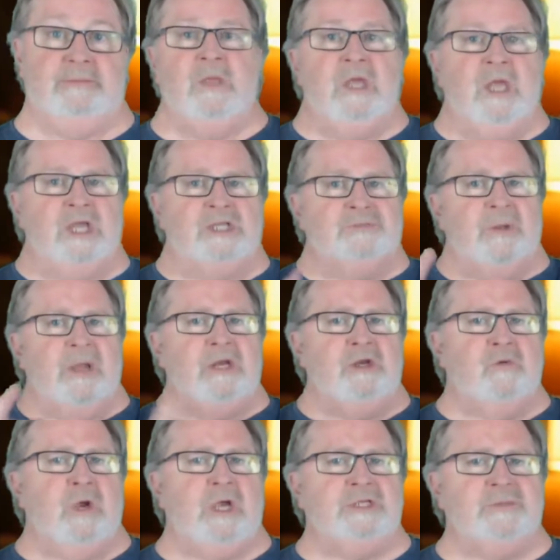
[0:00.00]
Explain your
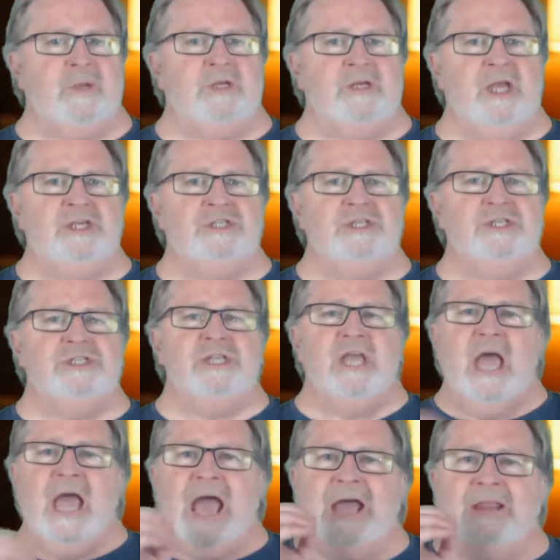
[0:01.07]
expectations
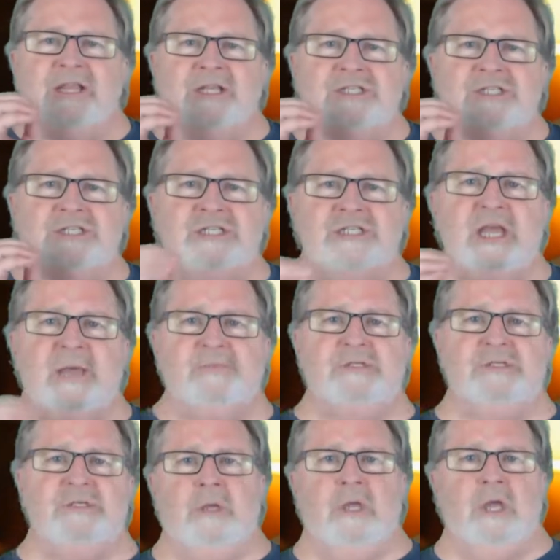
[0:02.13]
and the
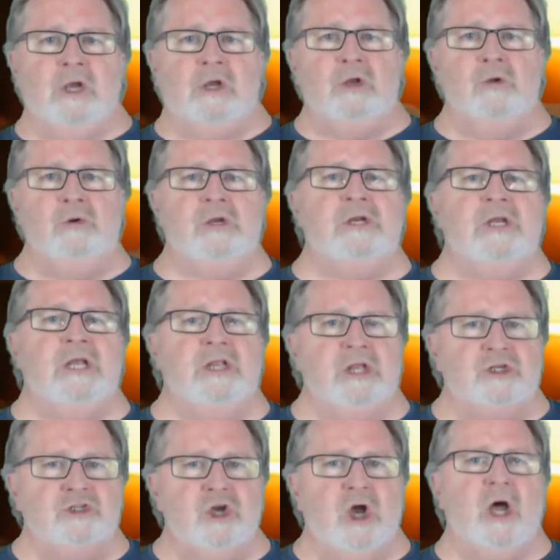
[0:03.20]
steps included in the
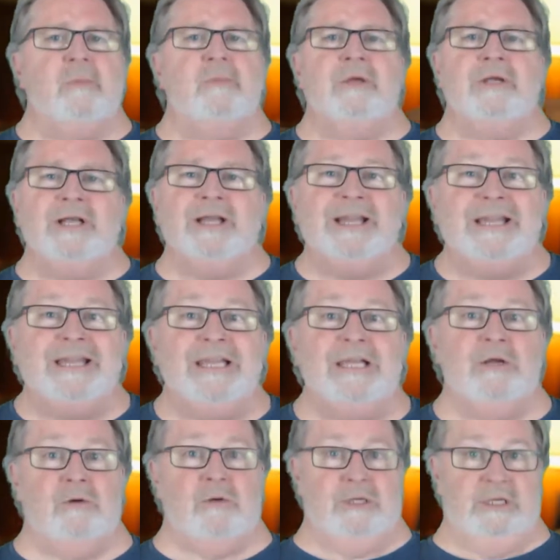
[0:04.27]
job
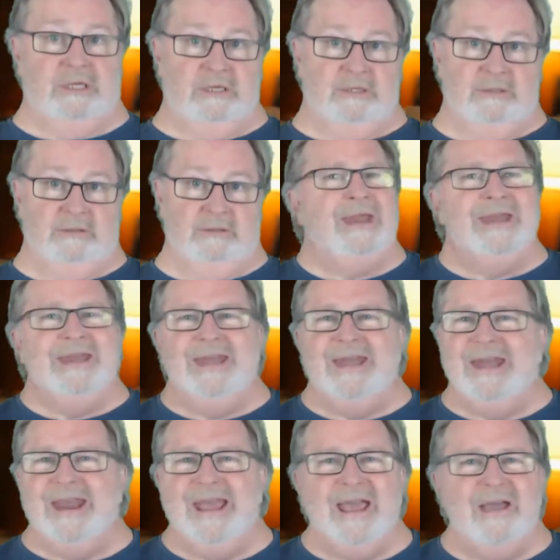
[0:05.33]
clearly.
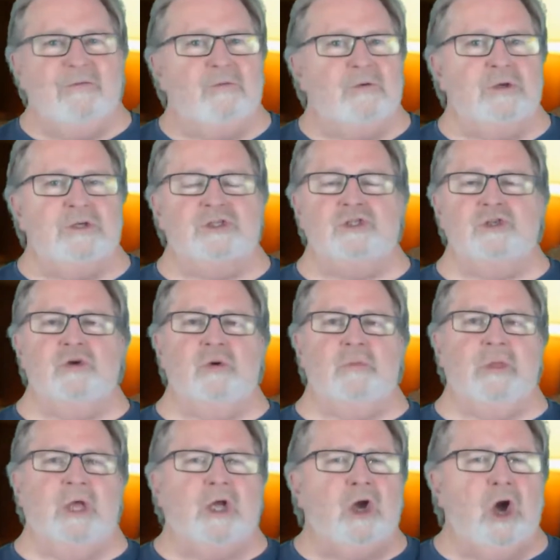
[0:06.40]
Never assume
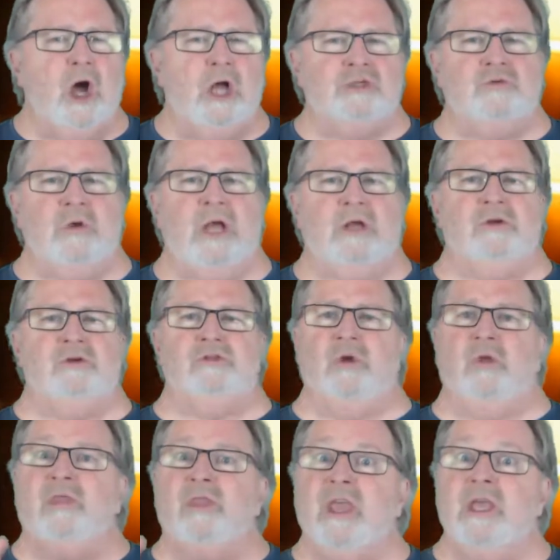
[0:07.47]
that contractors are
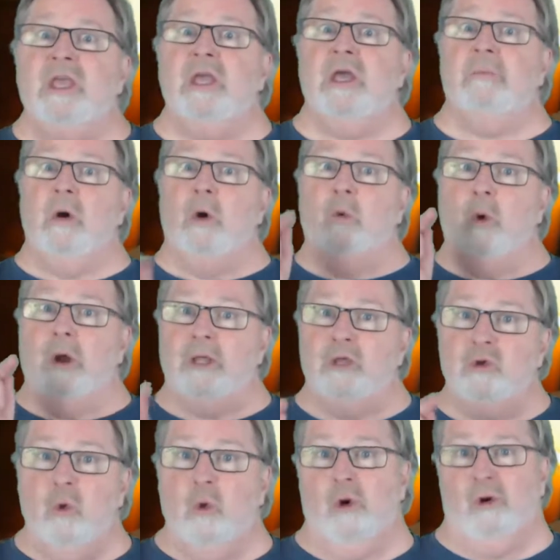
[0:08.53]
thinking about what
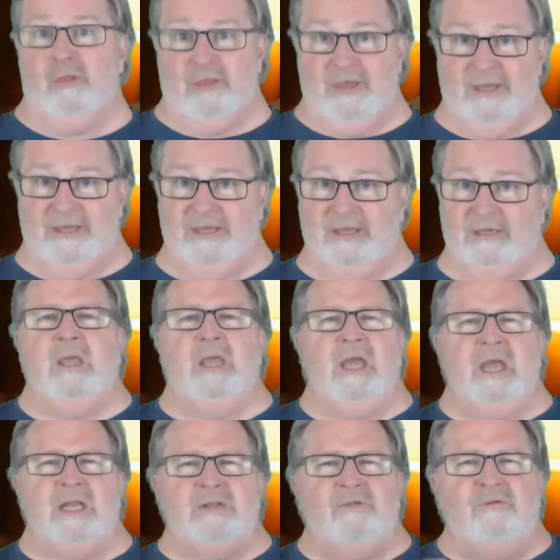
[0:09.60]
you're thinking.
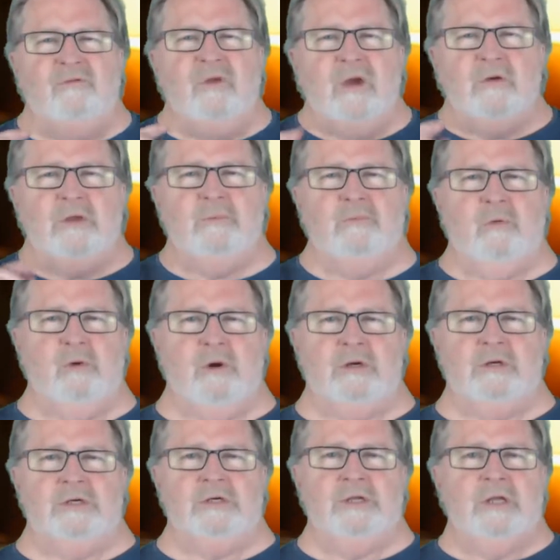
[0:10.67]
It's very
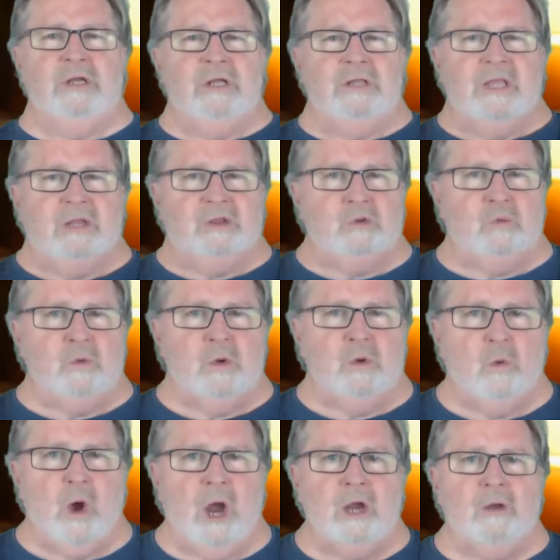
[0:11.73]
important that the
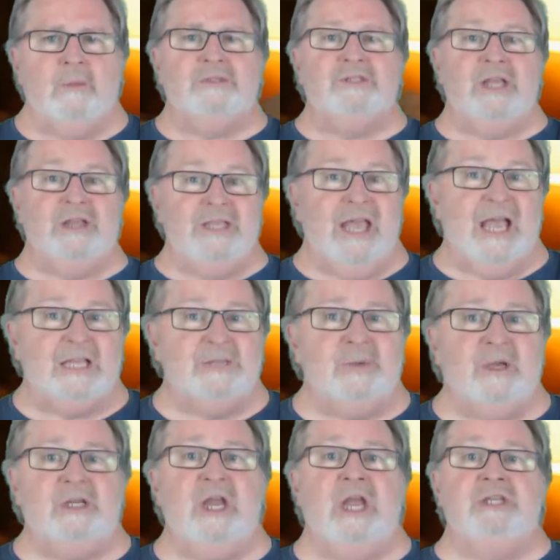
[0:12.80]
requirements and the
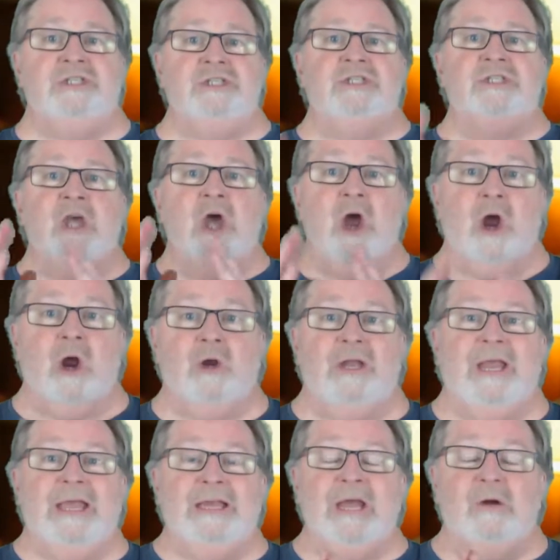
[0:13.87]
expectations are
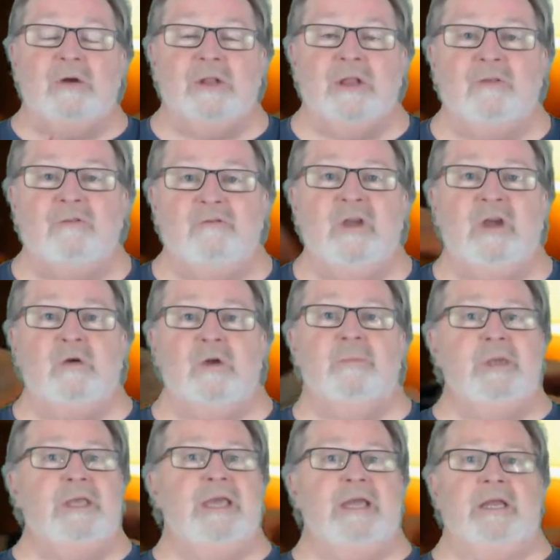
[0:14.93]
laid out in the very
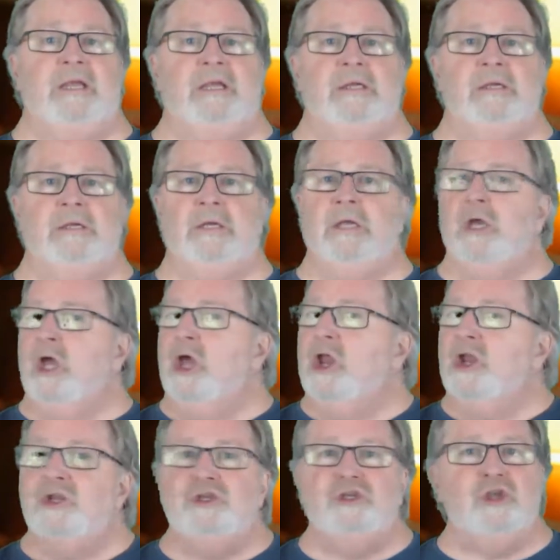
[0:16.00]
beginning.
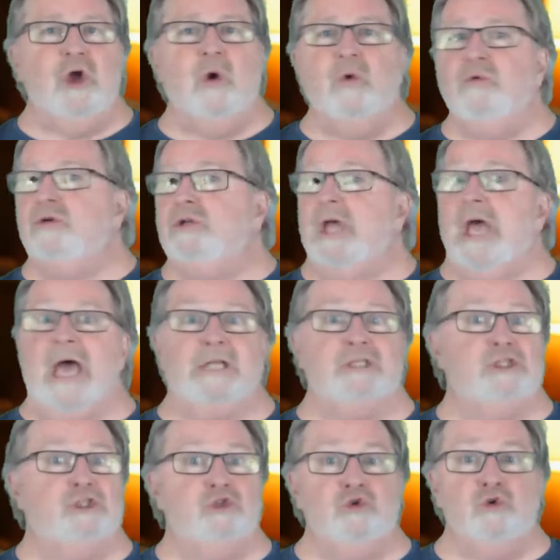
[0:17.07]
Don't
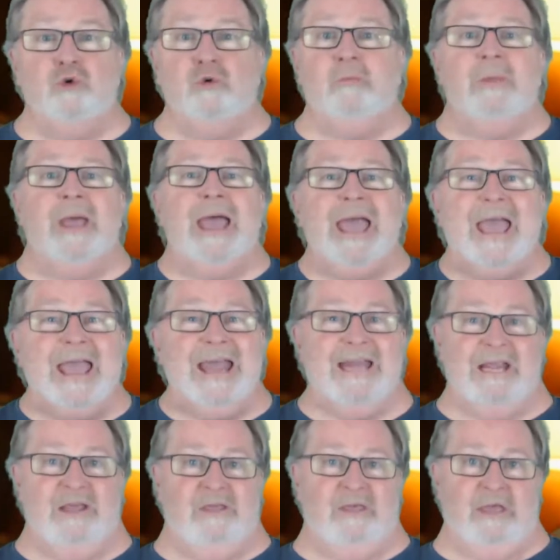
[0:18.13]
assume
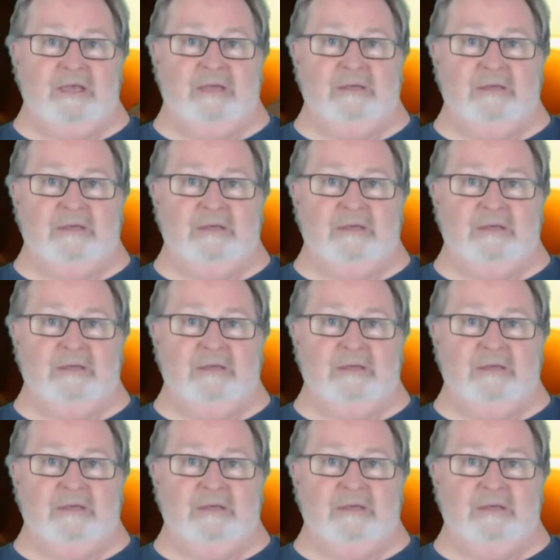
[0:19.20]
anything.